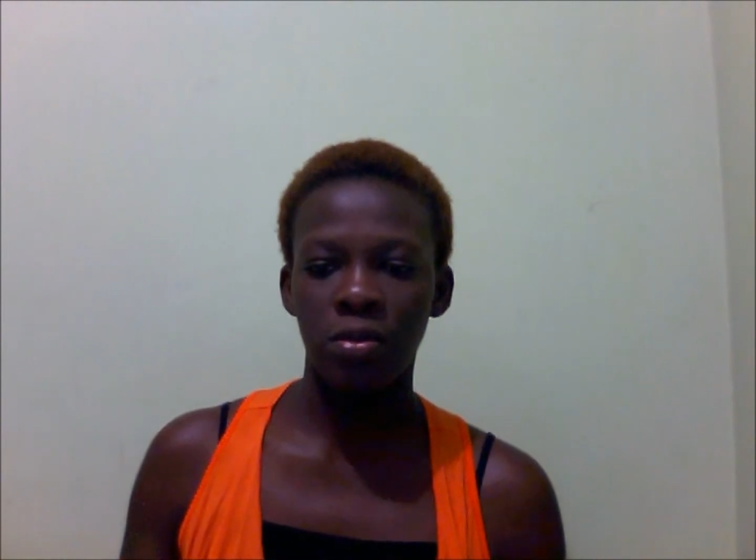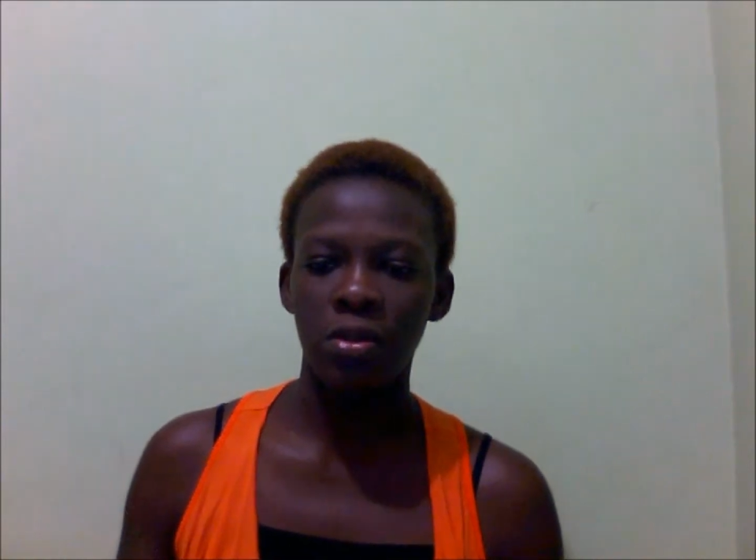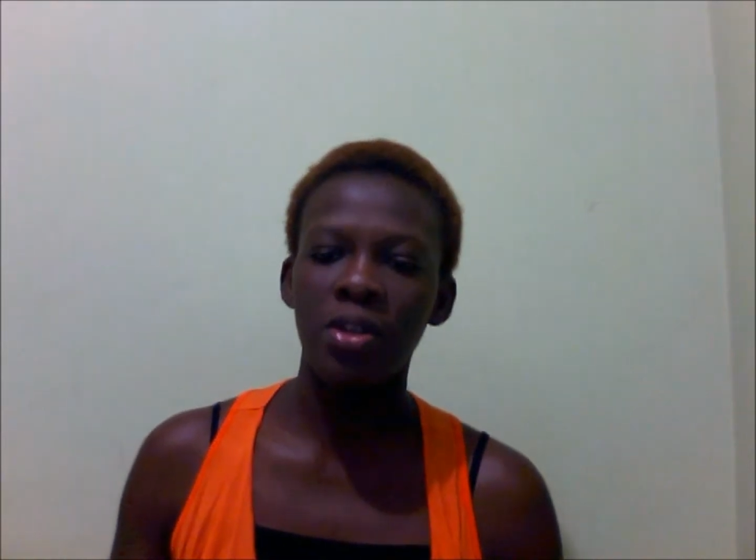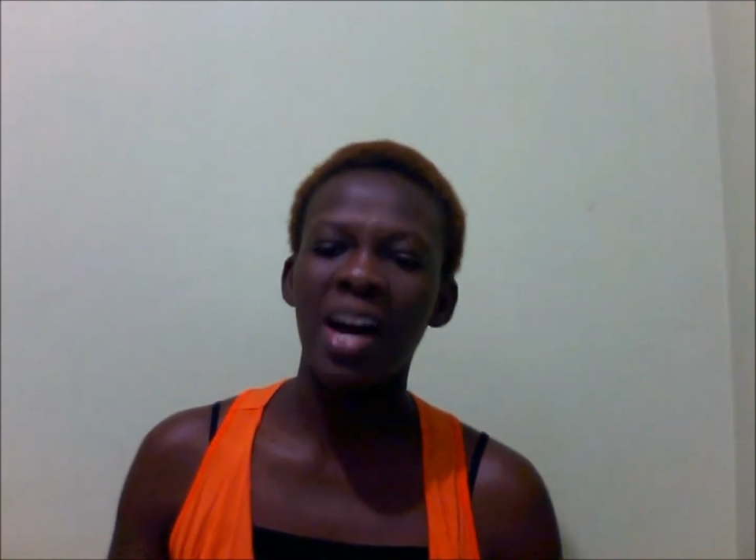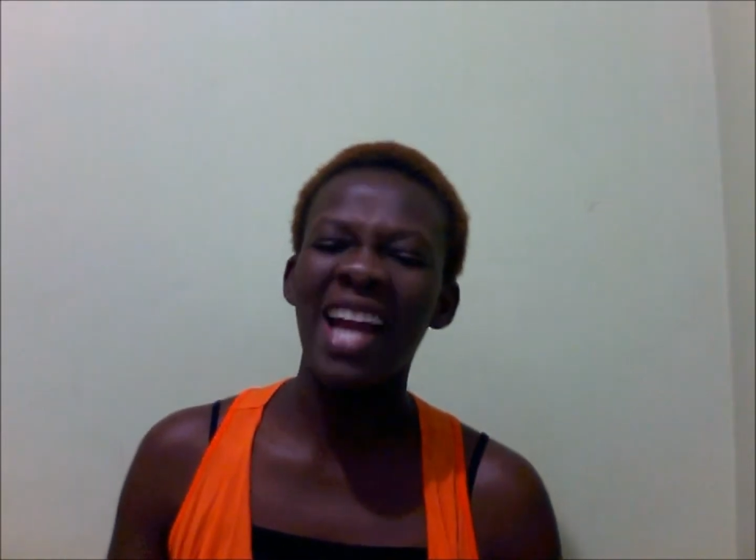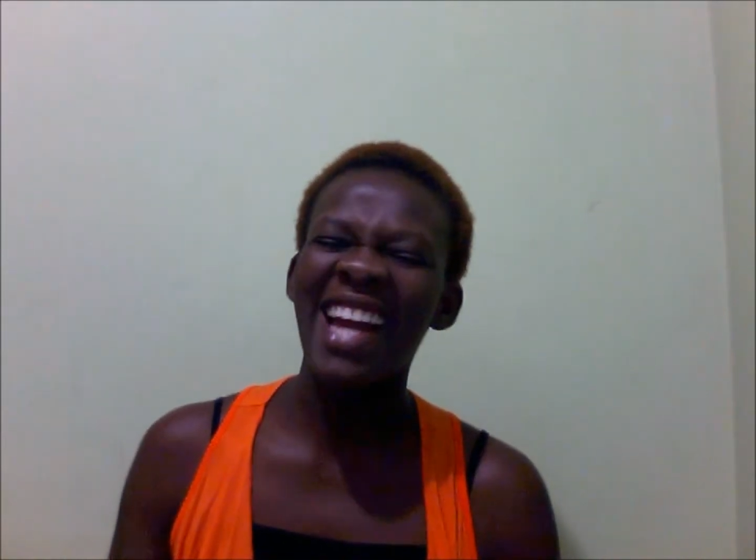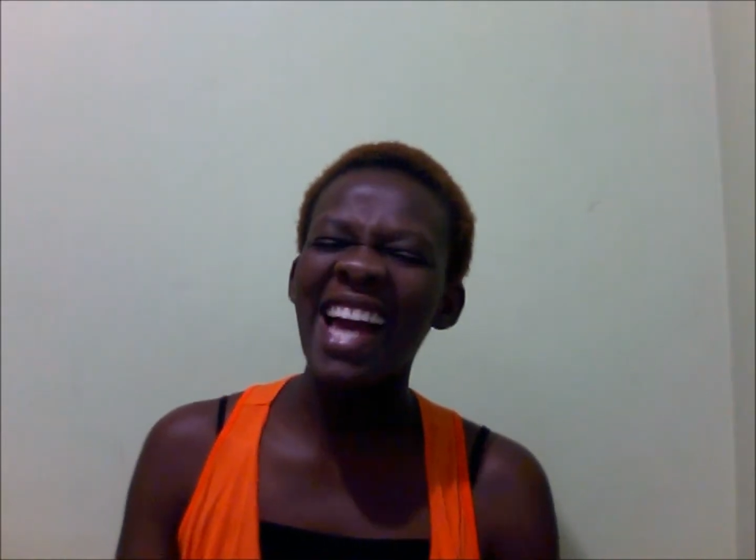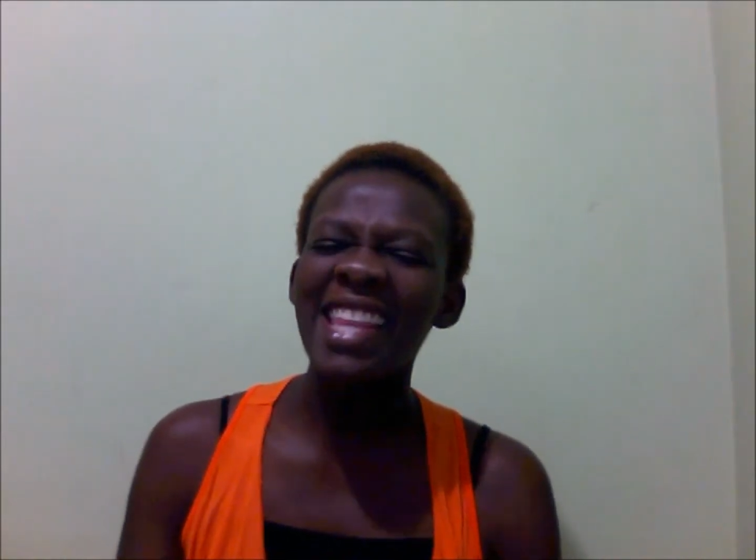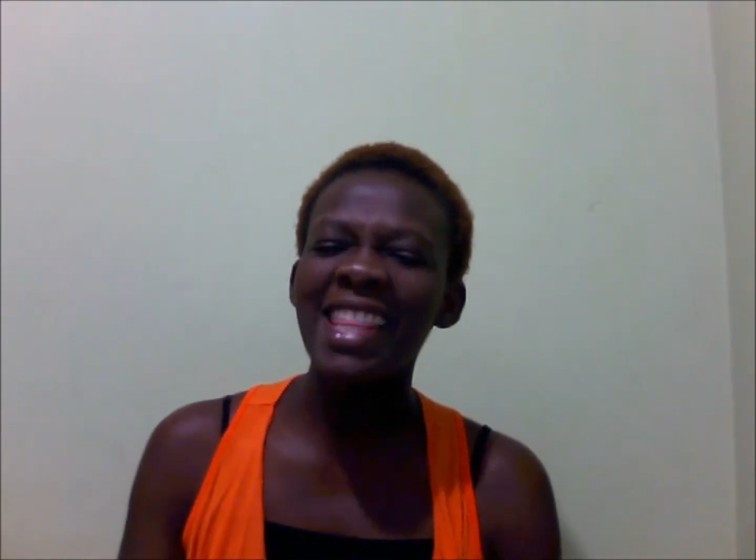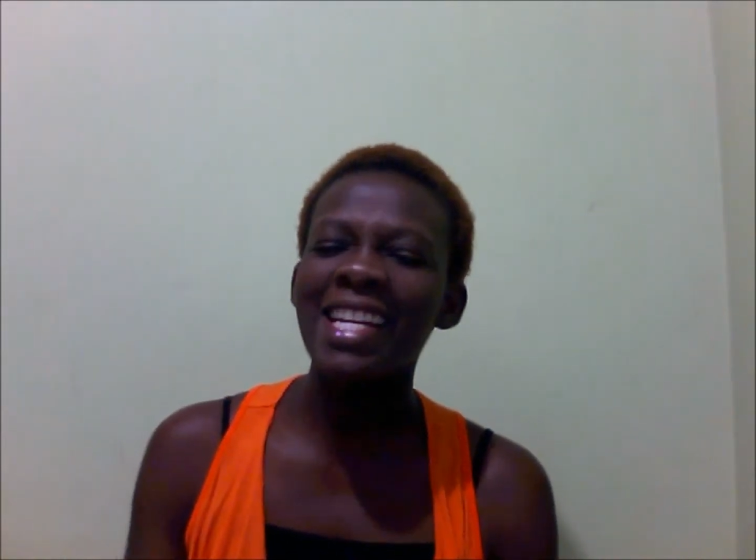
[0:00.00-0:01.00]
So I
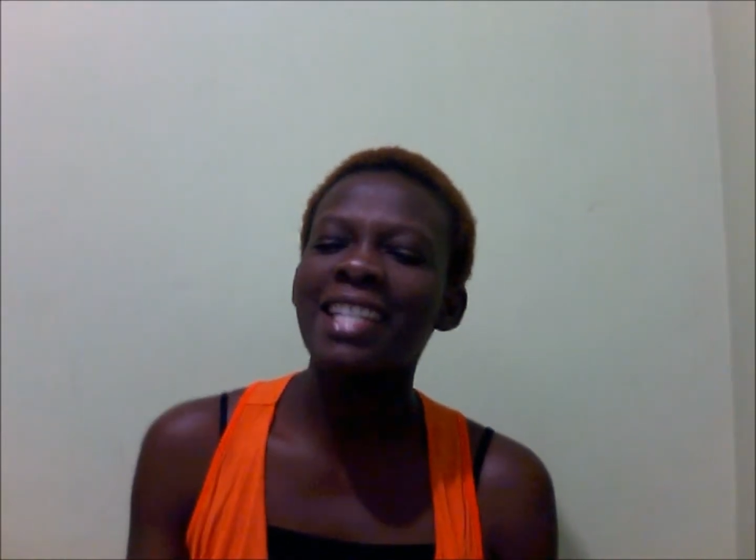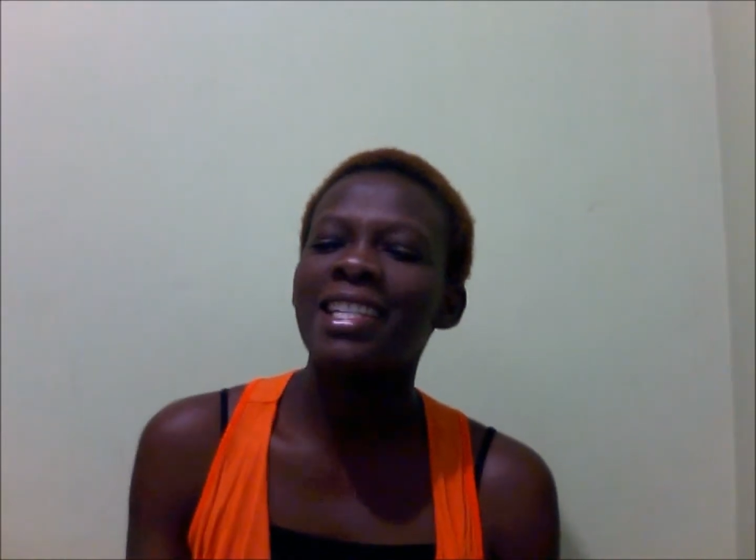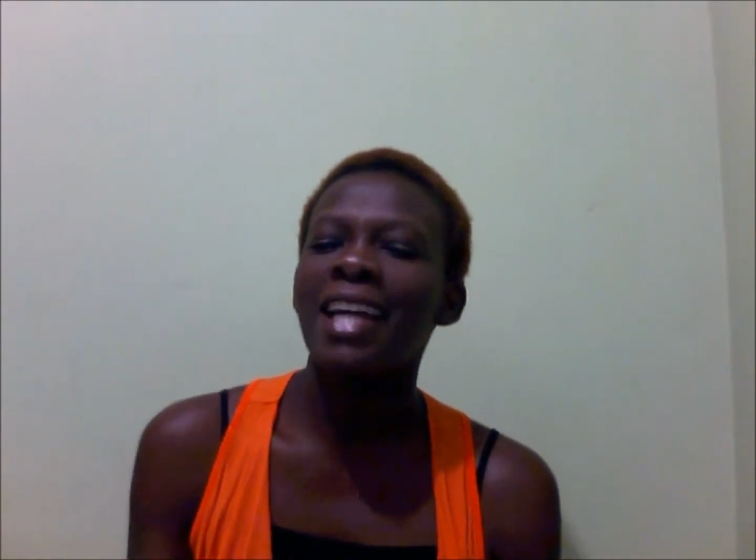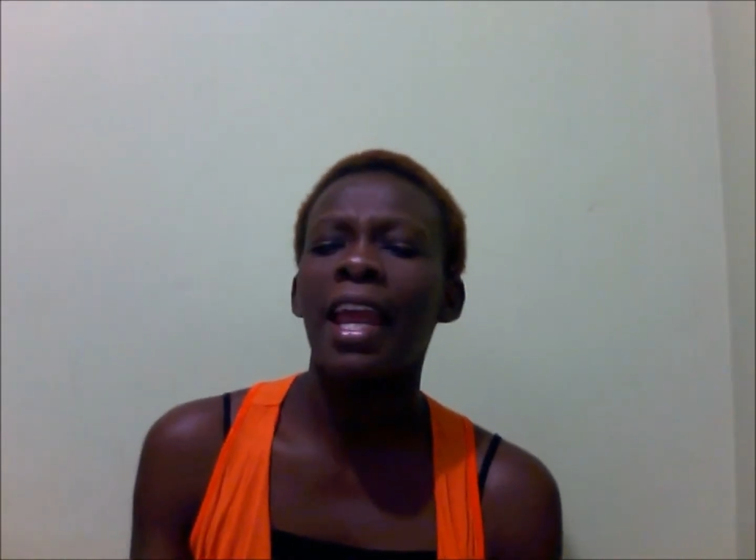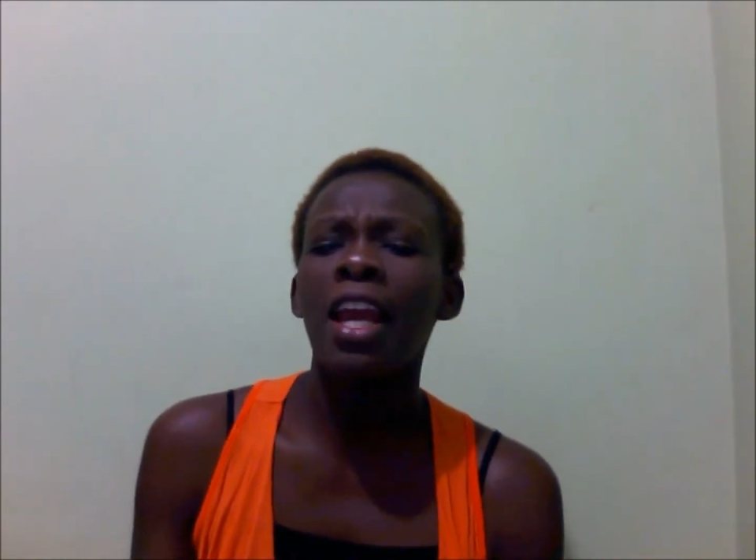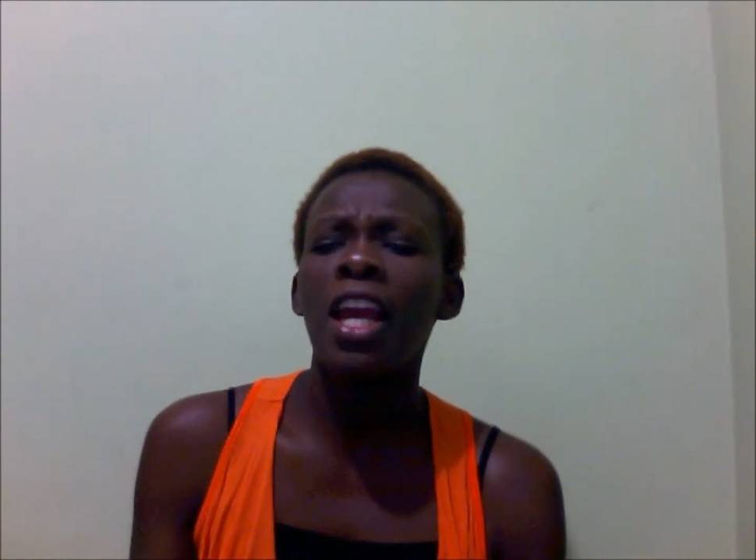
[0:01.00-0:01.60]
think that's like